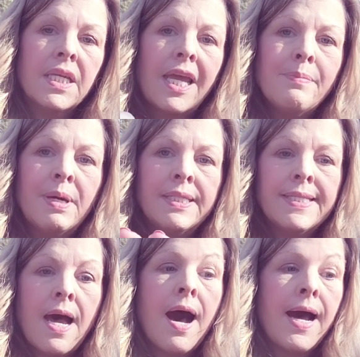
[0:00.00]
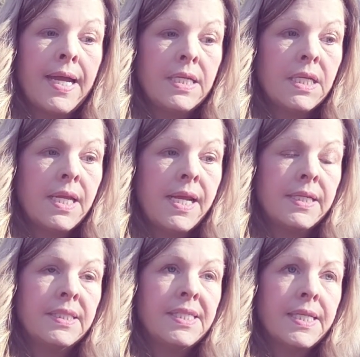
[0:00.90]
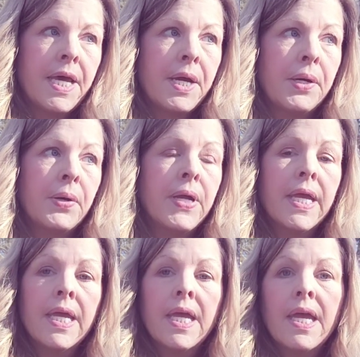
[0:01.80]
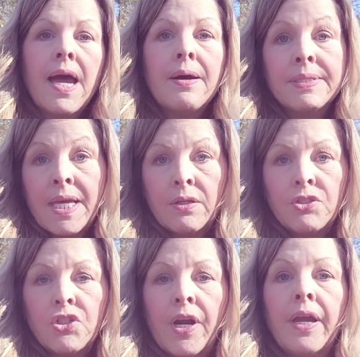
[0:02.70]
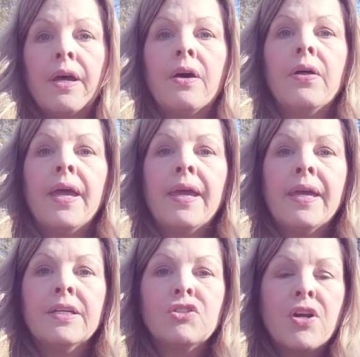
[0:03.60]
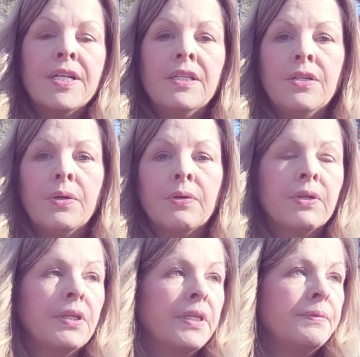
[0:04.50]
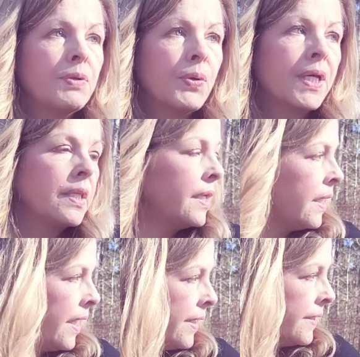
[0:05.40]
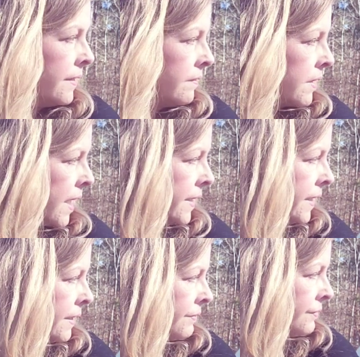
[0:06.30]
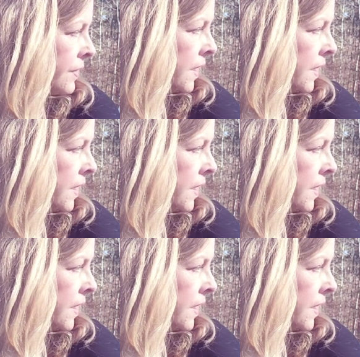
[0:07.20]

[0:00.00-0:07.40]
came untied, and so I was out on trail and trying to do it really quickly and kind of